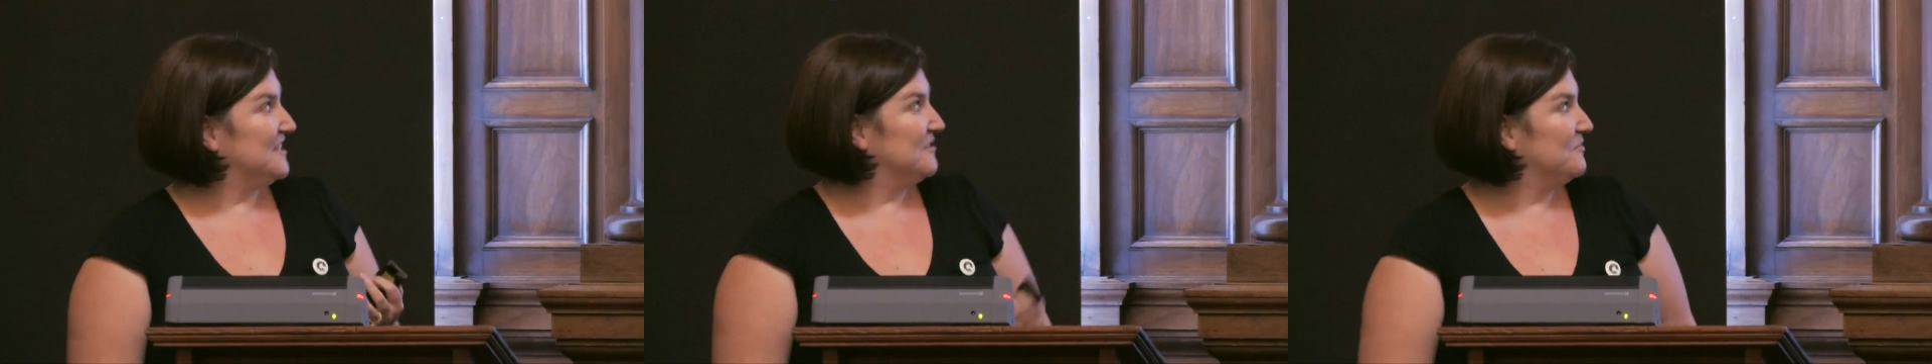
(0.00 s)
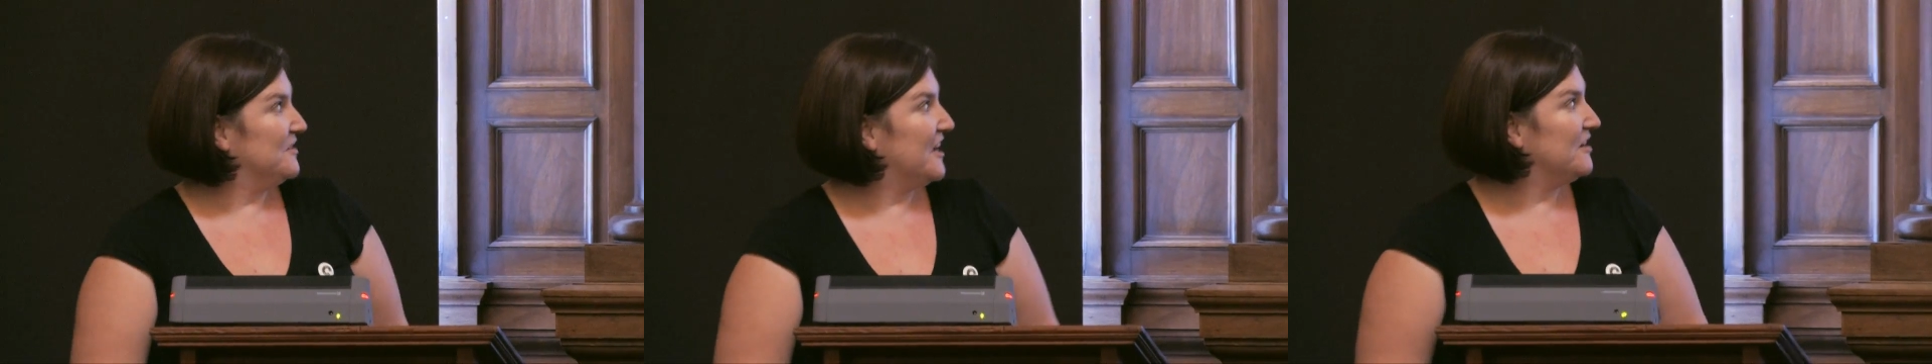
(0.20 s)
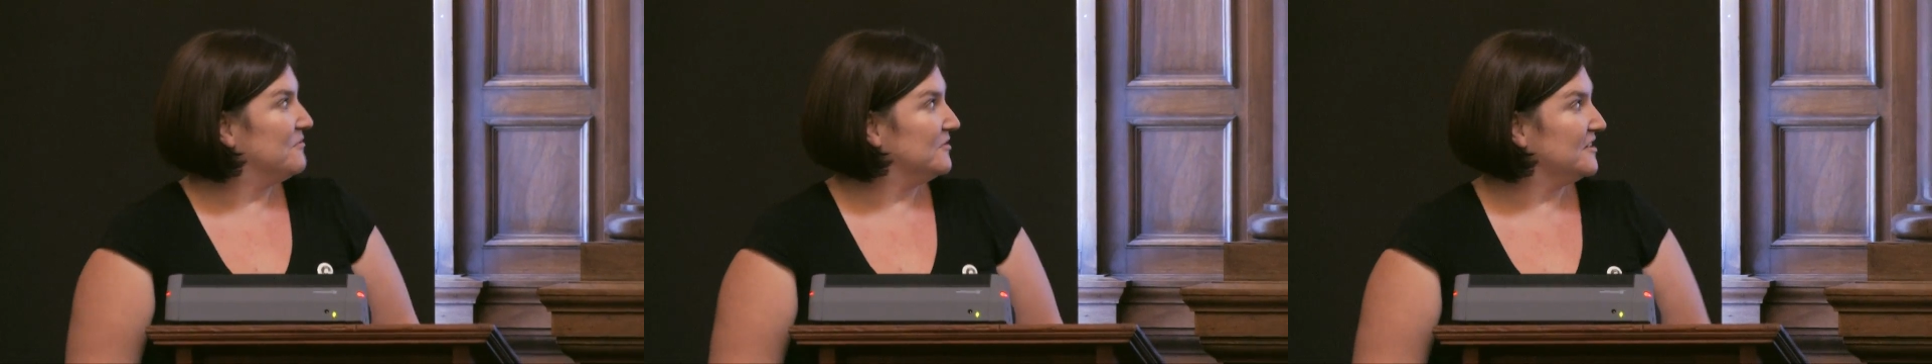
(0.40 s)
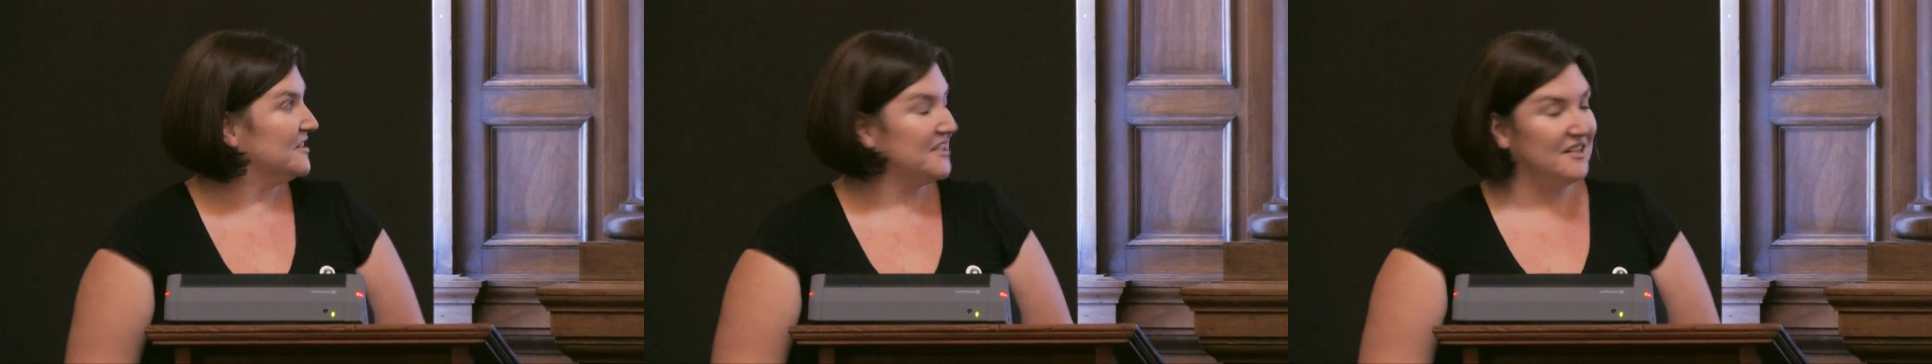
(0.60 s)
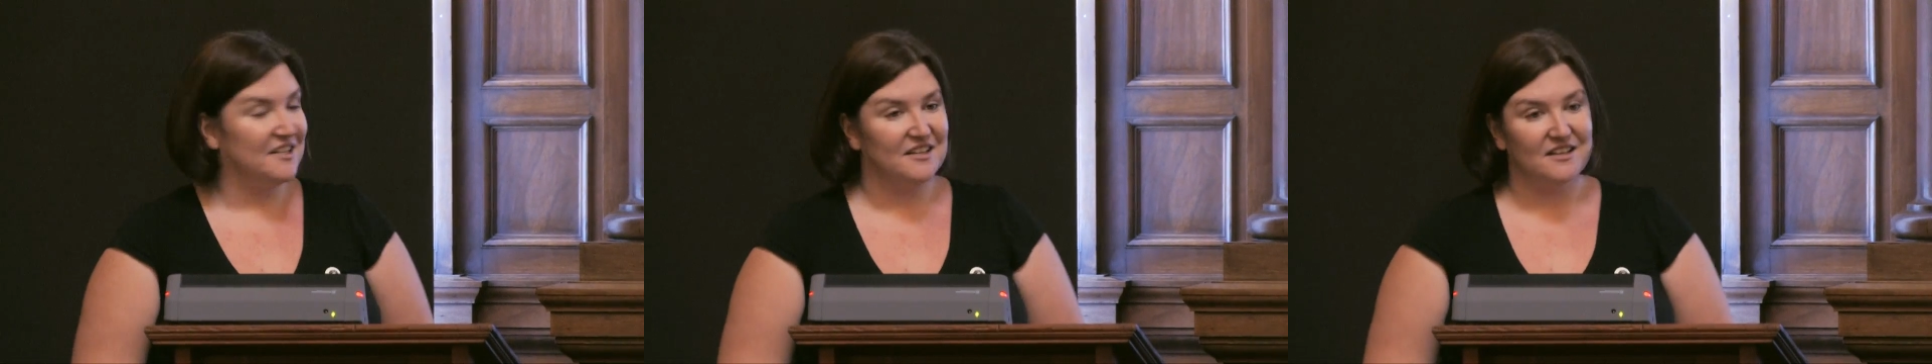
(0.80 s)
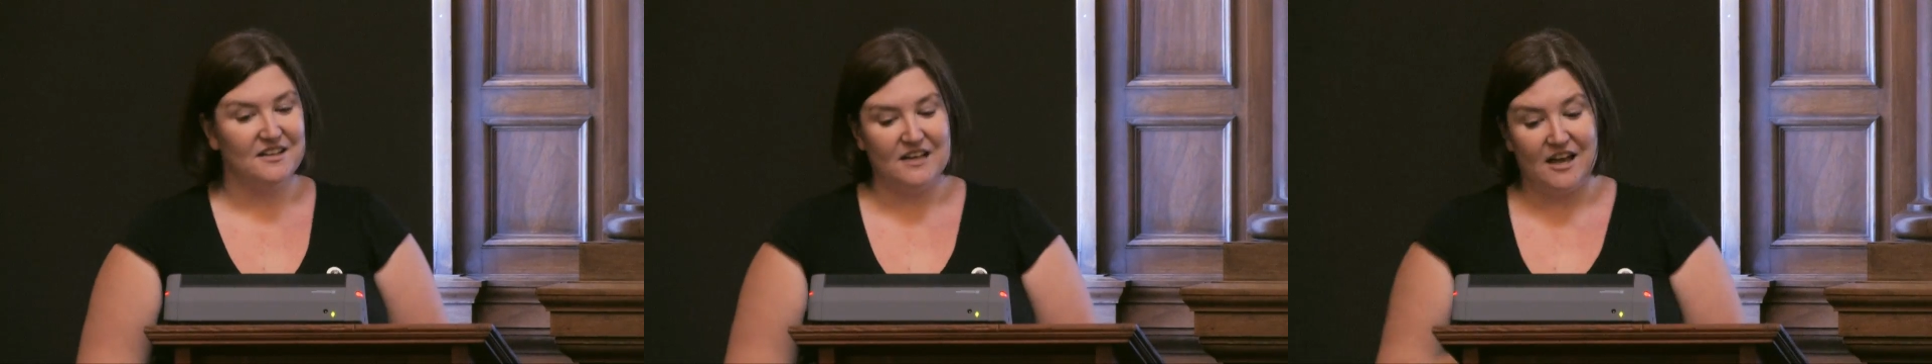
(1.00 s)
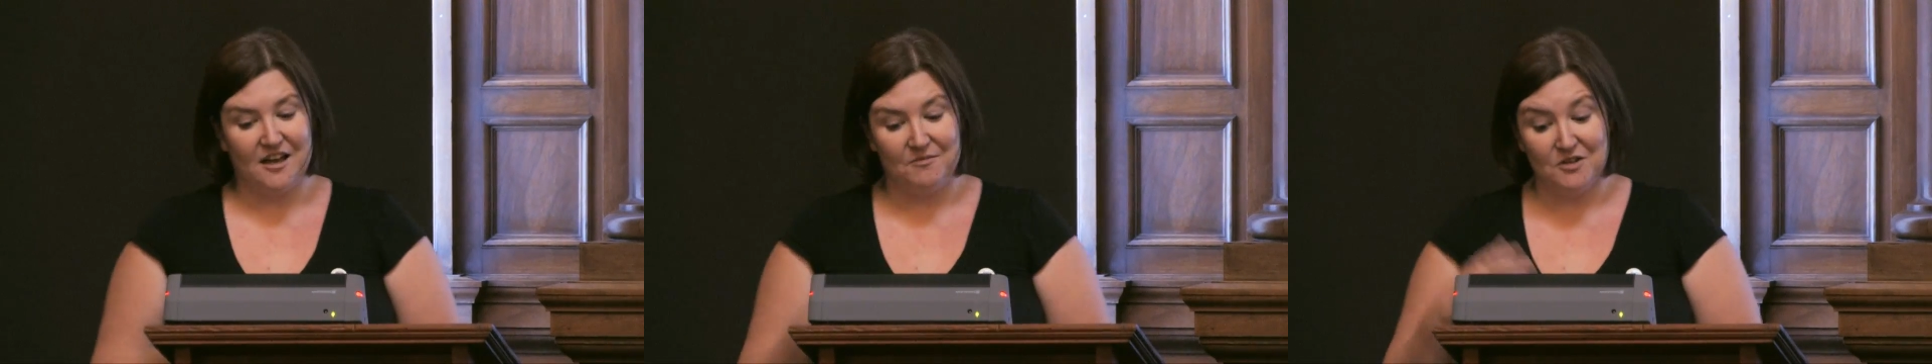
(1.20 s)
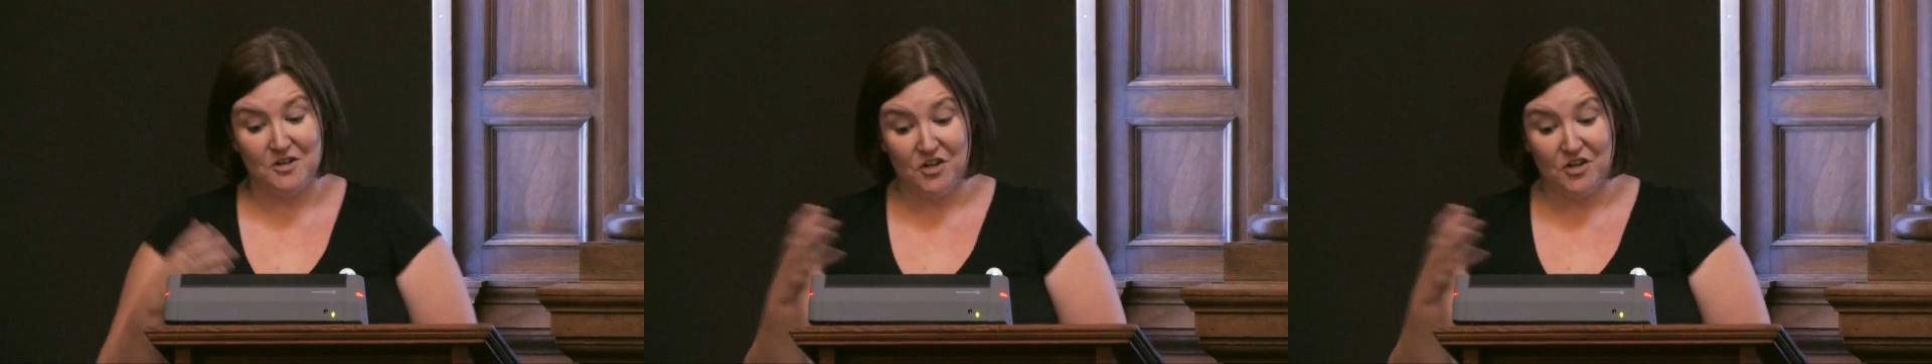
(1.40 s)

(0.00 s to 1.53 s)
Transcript: to be able to